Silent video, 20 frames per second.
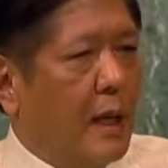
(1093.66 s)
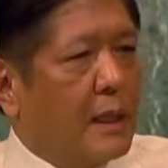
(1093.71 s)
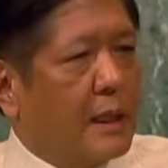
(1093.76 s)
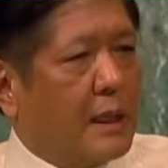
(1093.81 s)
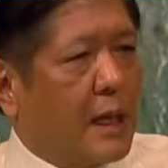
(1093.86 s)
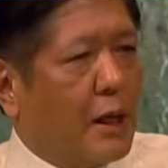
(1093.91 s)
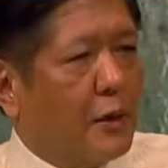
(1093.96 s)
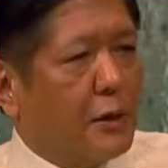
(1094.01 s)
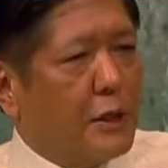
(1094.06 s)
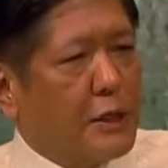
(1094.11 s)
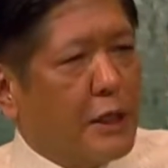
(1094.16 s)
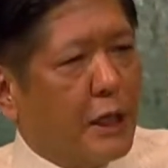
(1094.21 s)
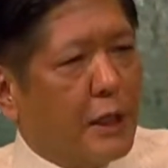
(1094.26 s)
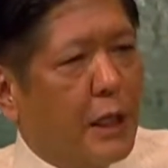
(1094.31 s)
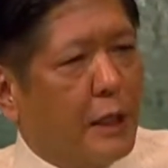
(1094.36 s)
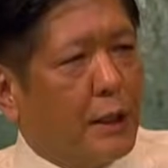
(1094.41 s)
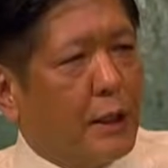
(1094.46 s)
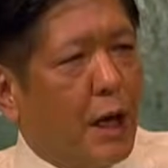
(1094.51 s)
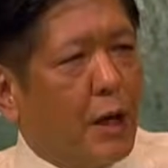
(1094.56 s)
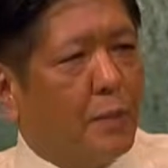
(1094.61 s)

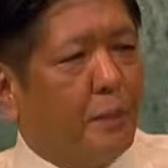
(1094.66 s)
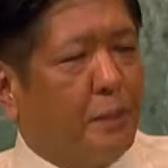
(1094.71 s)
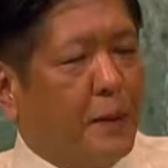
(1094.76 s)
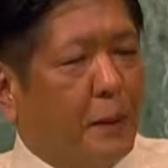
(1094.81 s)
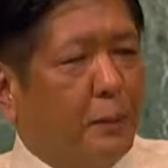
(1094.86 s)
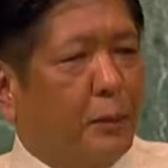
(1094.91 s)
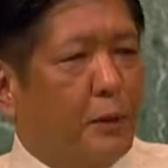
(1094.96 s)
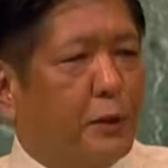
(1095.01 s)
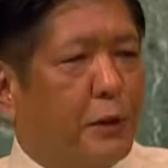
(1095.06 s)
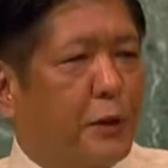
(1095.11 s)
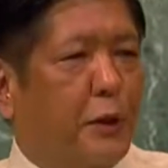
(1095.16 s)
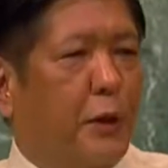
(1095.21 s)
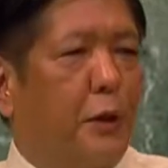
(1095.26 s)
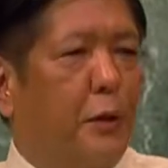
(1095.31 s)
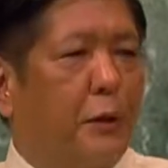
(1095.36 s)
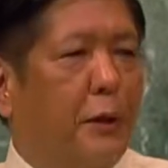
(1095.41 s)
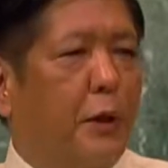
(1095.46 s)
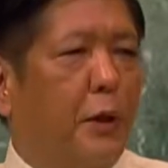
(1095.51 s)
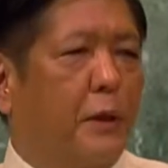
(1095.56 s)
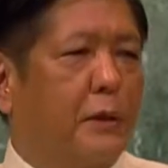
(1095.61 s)
Encouraging our young people's
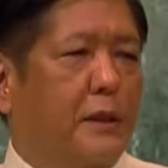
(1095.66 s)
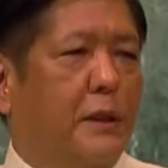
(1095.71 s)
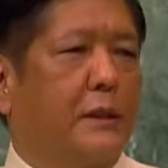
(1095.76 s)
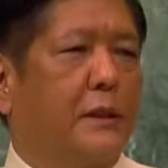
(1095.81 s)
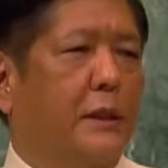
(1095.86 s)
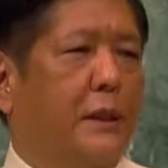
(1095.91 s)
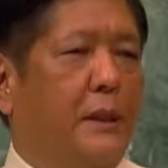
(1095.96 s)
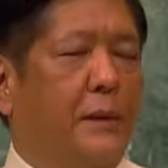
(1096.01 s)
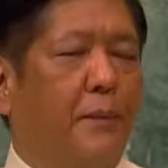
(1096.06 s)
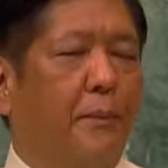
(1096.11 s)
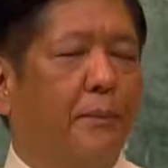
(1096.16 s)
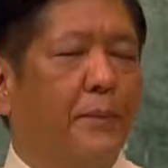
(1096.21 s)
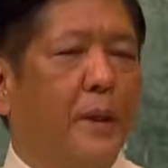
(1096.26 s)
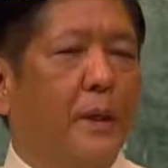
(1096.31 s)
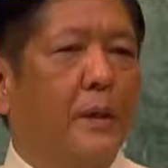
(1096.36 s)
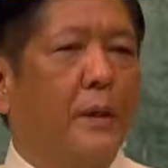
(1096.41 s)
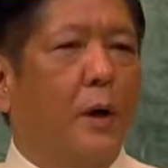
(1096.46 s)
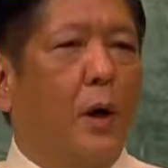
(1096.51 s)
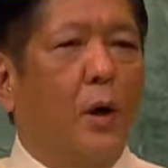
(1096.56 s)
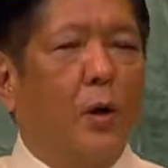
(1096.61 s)
curiosity,
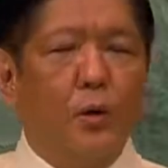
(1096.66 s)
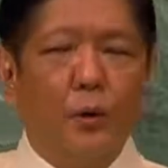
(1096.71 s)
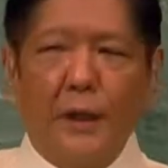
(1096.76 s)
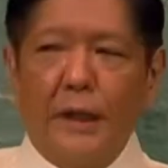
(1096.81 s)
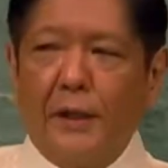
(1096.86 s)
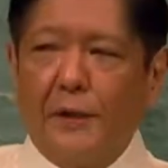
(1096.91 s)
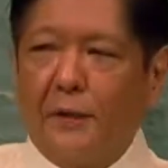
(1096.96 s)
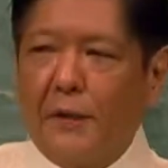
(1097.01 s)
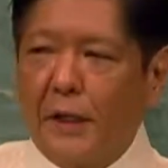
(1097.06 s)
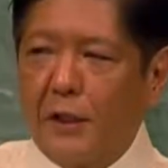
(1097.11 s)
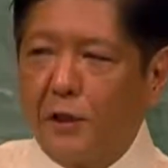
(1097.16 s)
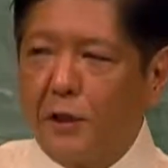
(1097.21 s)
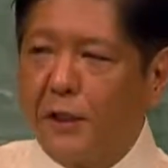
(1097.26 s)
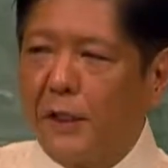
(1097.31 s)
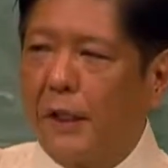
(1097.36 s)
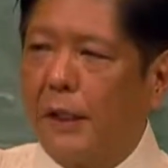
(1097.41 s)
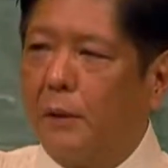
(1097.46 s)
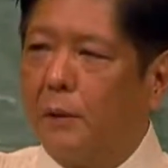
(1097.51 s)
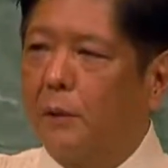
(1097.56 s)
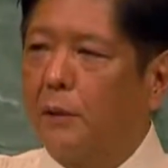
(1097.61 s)
honing their
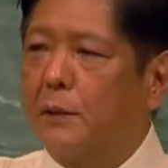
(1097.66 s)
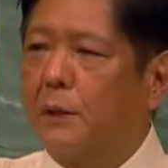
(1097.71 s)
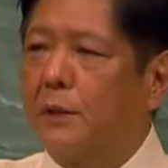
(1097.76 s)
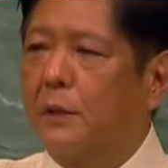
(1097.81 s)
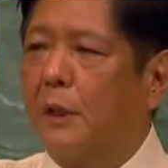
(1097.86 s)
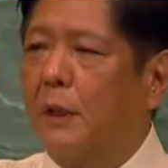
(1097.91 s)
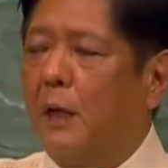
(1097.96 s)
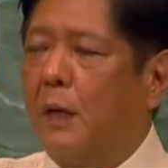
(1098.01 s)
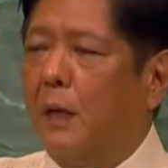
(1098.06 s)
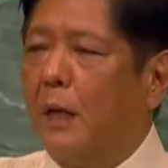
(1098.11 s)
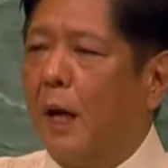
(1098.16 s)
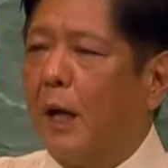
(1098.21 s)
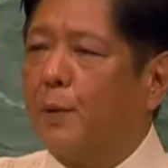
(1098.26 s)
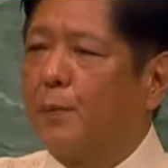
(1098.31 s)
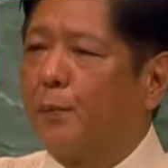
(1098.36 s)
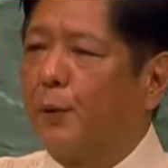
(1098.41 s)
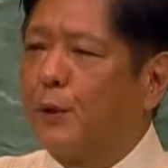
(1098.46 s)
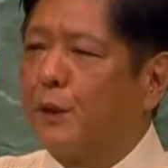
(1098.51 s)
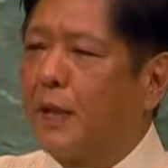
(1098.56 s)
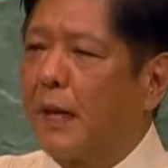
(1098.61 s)
skills,
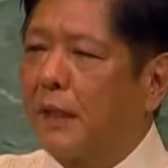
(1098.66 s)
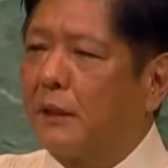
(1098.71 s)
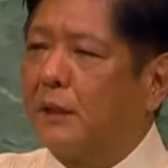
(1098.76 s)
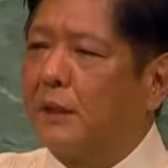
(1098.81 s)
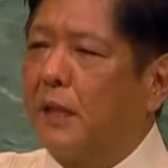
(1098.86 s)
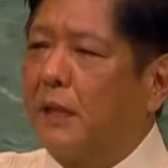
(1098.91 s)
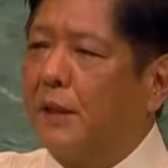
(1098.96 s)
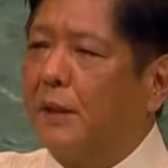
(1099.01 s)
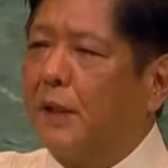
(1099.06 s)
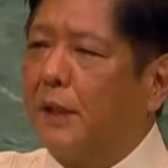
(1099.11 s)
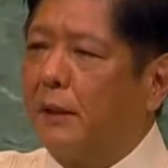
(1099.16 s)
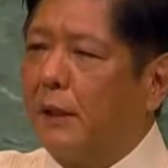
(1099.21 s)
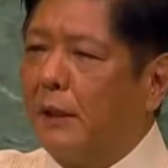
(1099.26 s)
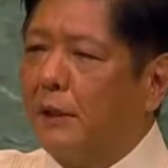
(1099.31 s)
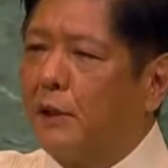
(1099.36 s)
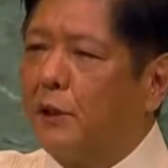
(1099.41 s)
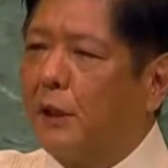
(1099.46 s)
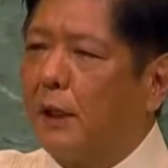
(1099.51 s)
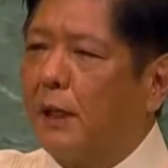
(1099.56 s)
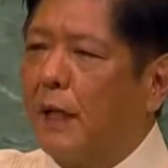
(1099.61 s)
and protecting their
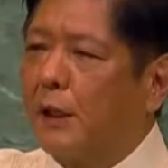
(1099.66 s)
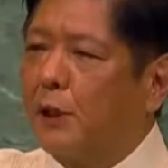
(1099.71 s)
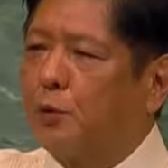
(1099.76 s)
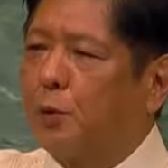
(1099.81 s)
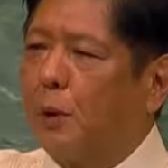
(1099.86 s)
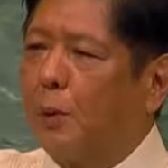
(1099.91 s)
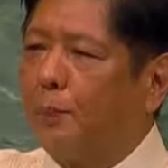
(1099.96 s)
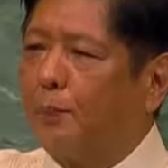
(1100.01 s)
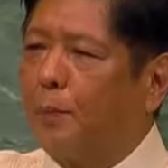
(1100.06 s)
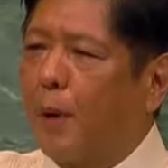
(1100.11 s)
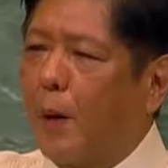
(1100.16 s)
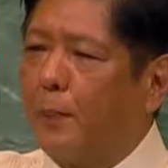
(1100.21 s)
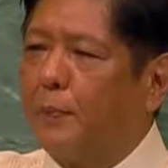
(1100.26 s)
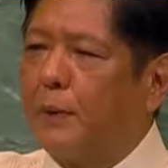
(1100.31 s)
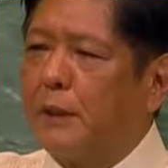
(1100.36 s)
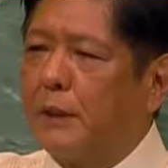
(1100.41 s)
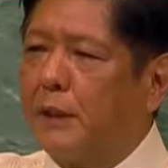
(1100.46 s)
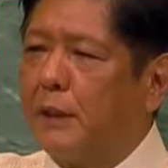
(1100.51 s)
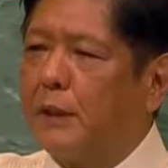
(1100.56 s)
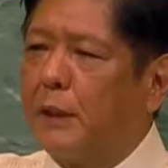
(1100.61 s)
intellectual
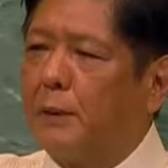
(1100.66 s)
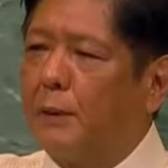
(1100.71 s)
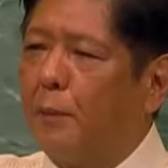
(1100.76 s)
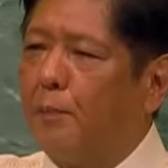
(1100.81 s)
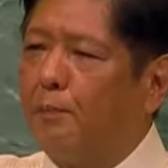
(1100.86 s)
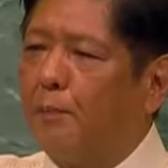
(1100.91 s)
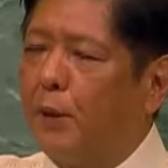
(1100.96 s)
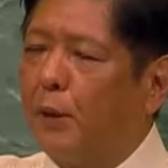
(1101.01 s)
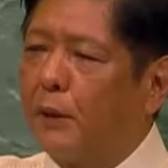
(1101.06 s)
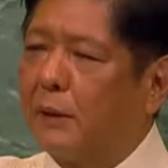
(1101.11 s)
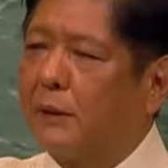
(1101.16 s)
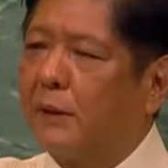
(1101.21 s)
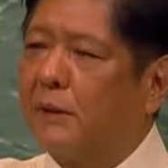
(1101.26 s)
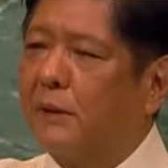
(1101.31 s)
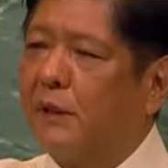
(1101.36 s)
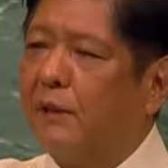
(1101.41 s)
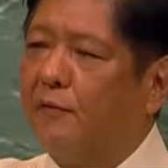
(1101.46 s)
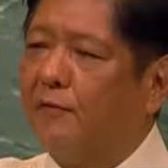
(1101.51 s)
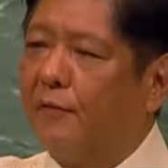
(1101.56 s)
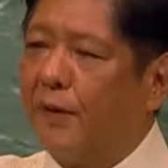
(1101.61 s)
properties are
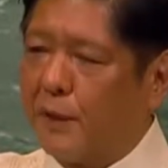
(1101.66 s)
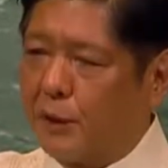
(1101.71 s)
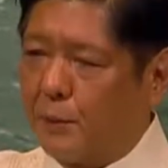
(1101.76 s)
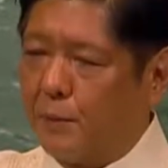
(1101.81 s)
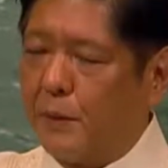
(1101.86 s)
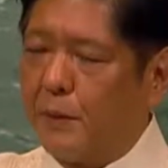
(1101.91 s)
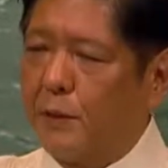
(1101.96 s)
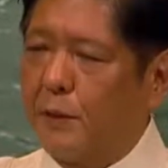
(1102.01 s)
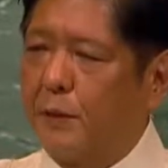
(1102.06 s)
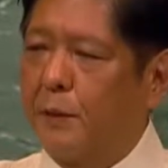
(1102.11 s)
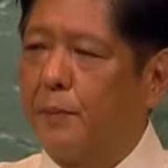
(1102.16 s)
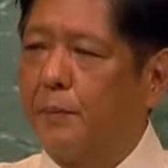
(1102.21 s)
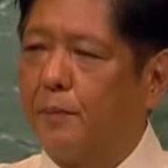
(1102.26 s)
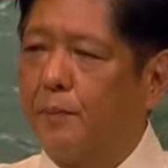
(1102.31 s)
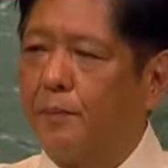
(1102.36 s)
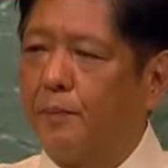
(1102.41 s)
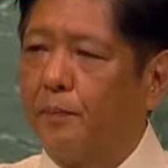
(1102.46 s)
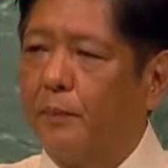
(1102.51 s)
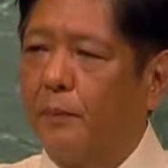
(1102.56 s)
important investments.